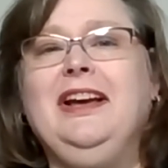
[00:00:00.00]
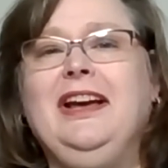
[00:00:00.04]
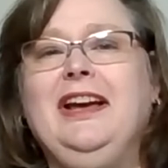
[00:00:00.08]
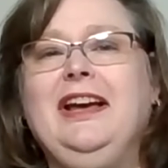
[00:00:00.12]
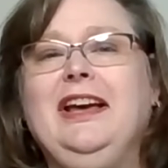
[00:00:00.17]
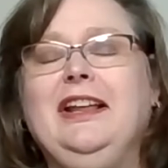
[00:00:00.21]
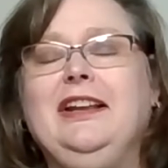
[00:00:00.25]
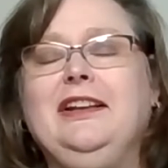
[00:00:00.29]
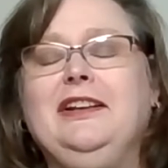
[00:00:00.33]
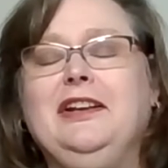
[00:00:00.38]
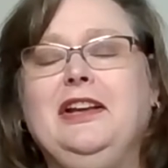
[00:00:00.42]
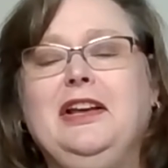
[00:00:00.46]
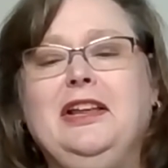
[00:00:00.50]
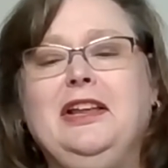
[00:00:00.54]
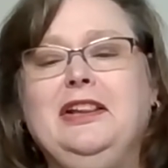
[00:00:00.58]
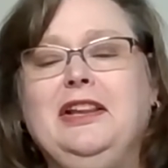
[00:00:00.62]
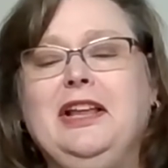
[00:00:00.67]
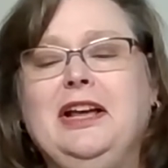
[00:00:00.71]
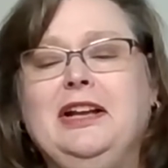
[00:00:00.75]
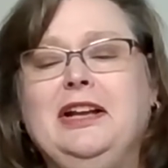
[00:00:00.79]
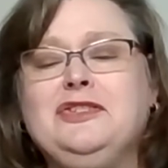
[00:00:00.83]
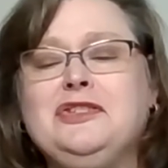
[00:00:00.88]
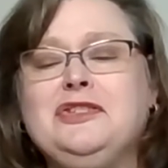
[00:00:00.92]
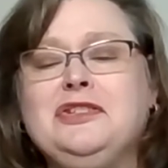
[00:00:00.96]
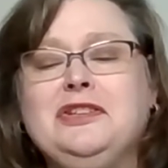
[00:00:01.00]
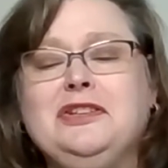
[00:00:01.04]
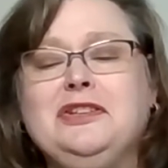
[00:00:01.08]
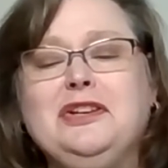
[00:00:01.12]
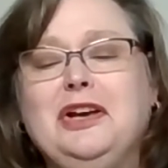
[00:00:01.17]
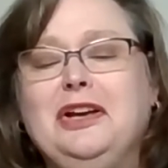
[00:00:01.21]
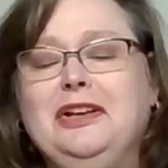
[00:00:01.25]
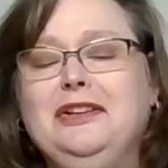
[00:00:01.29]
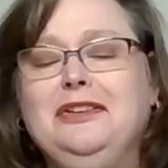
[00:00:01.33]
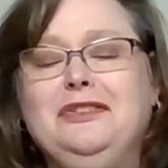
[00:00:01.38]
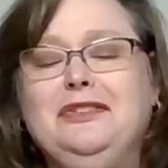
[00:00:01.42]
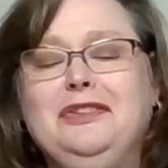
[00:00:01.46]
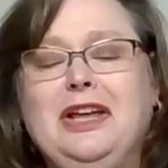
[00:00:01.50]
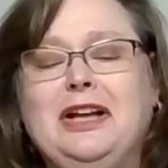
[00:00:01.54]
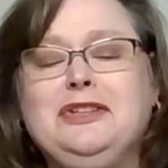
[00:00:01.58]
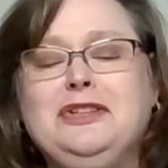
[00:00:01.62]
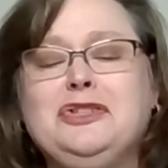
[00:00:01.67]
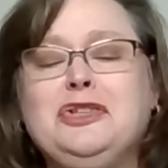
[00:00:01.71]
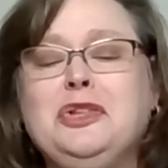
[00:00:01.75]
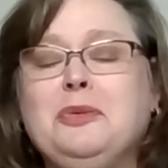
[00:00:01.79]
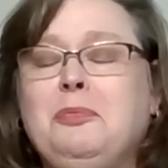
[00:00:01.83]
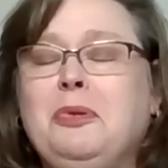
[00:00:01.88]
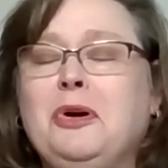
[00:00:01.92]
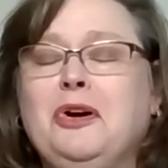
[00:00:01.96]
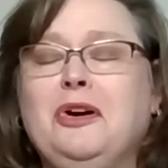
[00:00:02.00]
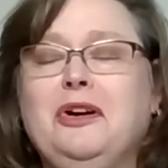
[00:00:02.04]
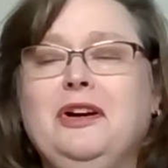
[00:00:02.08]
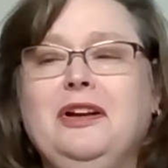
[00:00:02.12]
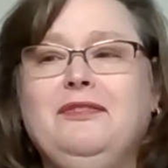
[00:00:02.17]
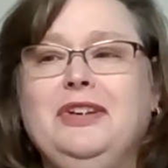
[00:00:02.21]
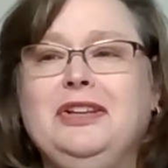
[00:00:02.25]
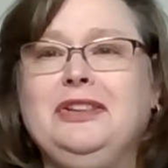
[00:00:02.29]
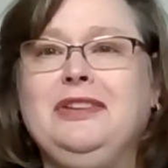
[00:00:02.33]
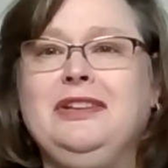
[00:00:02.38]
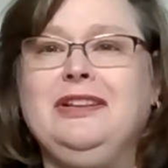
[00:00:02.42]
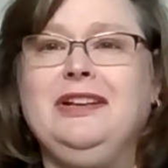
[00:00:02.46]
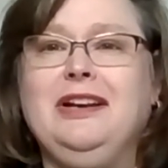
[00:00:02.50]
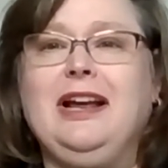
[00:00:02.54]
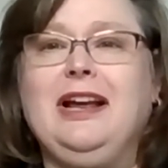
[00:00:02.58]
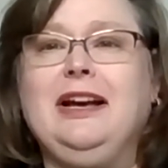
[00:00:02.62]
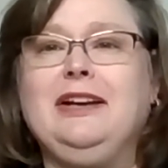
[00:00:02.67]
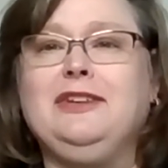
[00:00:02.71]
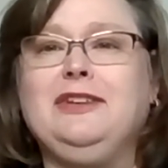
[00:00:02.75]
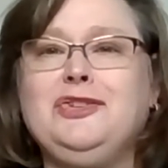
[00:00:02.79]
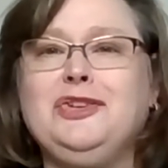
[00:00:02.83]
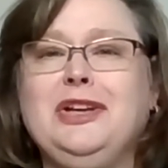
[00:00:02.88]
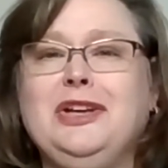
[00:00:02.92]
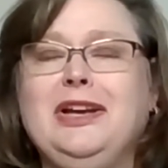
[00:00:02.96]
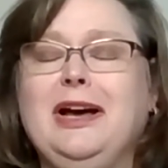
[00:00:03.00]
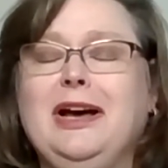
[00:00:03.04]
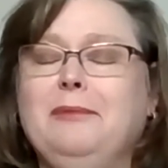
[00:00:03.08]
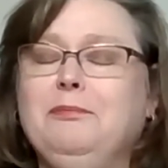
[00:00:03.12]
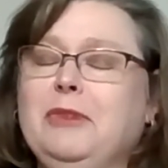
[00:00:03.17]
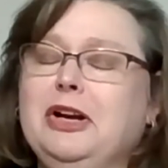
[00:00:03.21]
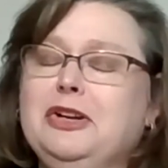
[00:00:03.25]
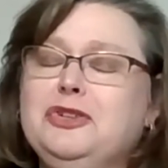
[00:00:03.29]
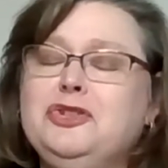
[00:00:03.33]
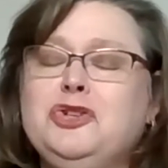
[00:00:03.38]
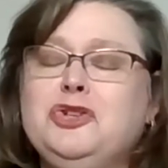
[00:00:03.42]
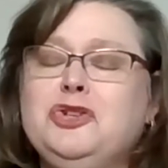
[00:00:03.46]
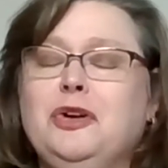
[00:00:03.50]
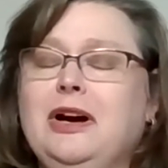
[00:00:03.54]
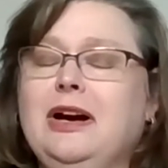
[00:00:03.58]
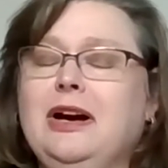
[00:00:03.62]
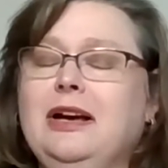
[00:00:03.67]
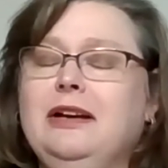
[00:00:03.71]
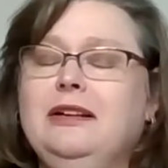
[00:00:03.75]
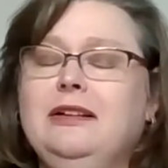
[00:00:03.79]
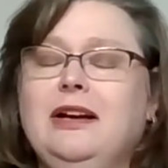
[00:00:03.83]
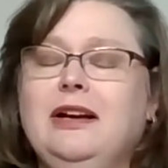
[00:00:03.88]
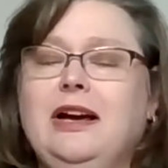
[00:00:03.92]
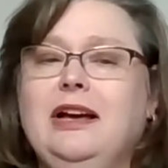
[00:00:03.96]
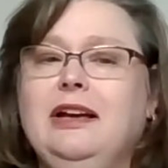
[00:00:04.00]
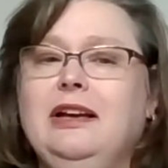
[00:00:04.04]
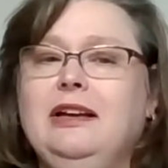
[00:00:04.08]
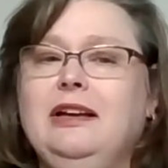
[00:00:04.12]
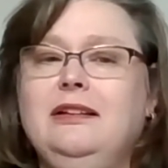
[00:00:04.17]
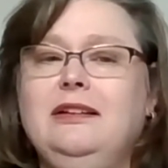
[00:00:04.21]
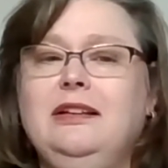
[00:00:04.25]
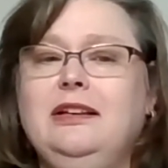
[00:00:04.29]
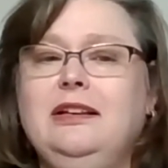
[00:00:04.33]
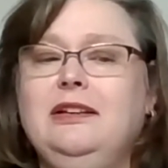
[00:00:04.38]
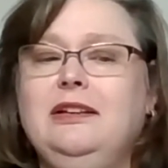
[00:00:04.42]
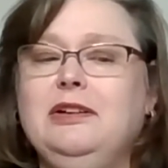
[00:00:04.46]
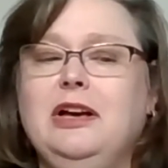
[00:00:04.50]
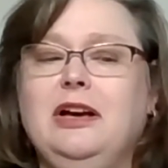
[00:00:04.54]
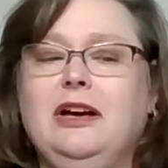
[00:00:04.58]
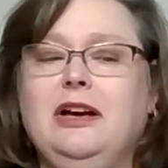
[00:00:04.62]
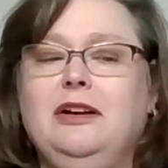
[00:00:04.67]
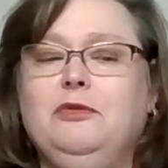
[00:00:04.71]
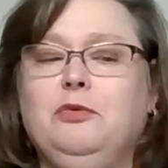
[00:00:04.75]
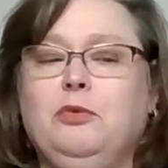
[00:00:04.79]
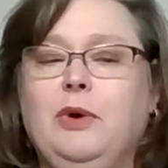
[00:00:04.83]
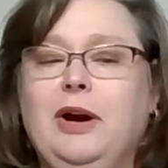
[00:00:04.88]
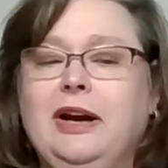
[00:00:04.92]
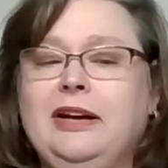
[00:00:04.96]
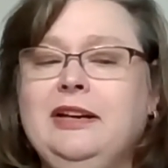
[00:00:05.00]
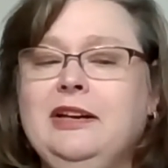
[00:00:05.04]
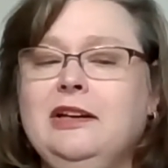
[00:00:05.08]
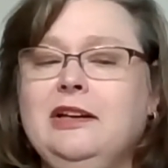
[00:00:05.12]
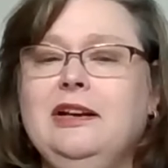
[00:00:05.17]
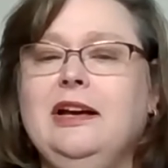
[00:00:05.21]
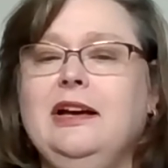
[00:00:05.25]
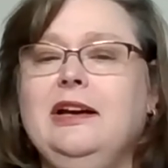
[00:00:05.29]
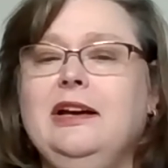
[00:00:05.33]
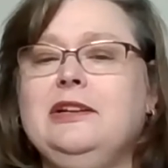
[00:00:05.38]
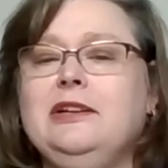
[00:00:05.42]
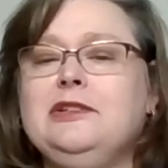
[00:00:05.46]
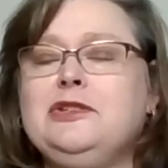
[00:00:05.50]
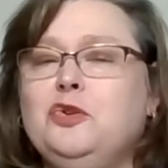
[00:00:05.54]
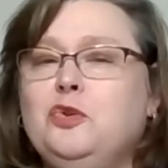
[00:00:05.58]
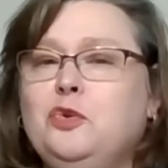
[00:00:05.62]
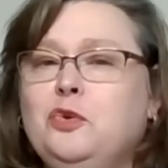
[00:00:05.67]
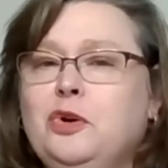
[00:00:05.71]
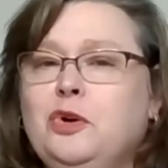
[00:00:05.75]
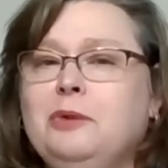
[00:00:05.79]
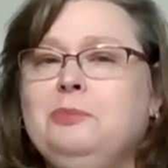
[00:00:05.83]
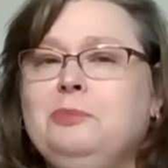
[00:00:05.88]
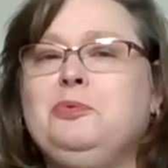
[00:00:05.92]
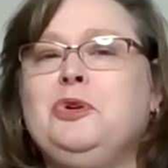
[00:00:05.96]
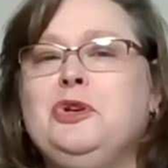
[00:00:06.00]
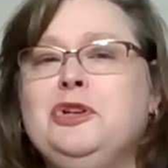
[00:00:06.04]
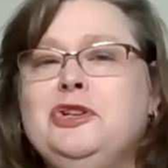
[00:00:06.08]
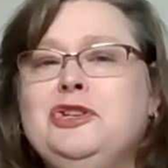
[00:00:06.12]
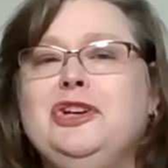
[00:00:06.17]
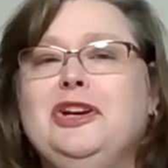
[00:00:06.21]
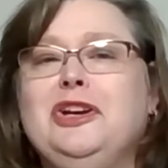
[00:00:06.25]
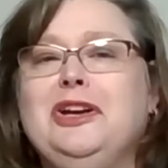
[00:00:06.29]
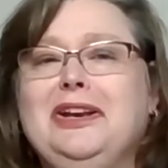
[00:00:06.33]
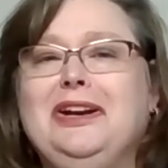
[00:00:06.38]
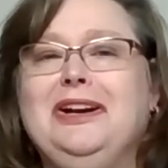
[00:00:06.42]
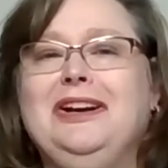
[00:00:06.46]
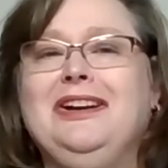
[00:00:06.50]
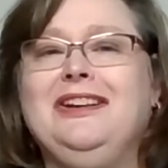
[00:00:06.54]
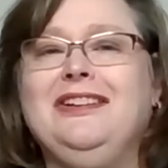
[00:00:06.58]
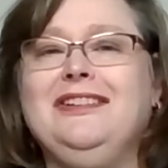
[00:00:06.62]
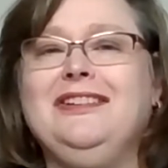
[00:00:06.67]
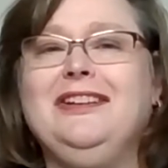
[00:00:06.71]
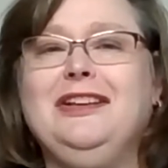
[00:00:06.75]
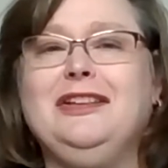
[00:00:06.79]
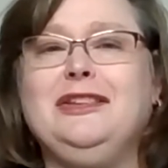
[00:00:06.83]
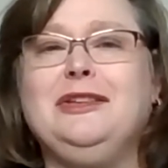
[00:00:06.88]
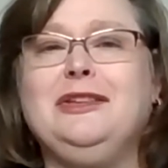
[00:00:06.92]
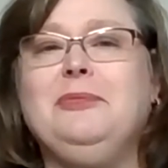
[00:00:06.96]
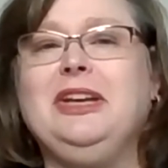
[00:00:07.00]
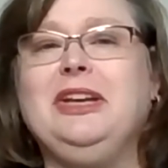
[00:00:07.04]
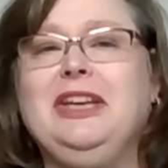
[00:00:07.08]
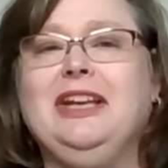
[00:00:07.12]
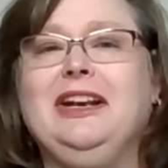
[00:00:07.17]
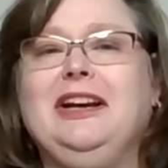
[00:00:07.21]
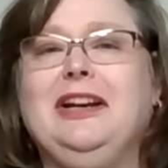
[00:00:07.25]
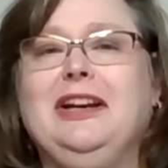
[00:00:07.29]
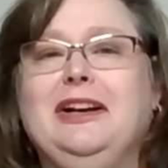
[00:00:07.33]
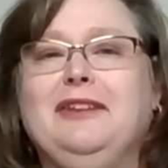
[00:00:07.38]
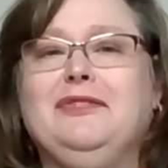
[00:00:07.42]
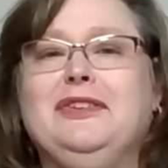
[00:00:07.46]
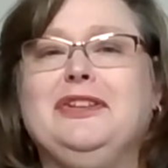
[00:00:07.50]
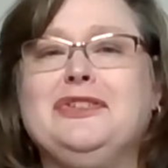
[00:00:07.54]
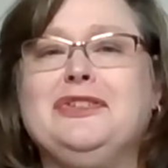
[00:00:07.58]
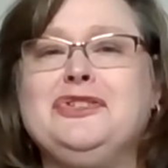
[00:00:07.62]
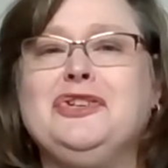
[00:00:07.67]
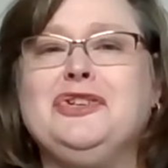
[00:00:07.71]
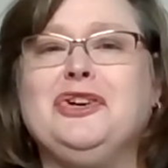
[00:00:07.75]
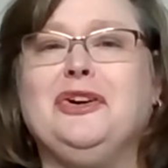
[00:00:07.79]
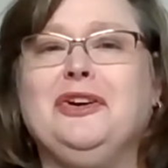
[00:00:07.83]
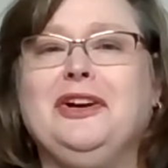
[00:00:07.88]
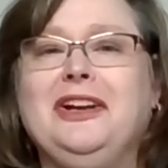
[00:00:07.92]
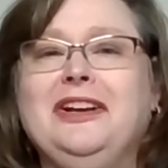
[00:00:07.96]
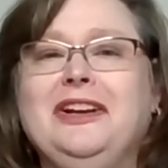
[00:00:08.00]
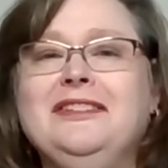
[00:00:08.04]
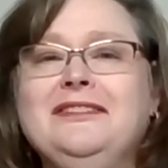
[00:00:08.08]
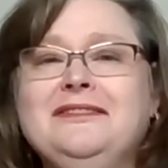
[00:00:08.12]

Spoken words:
And that's the part of it that actually I'm not sure I recognized or appreciated at the beginning of this journey.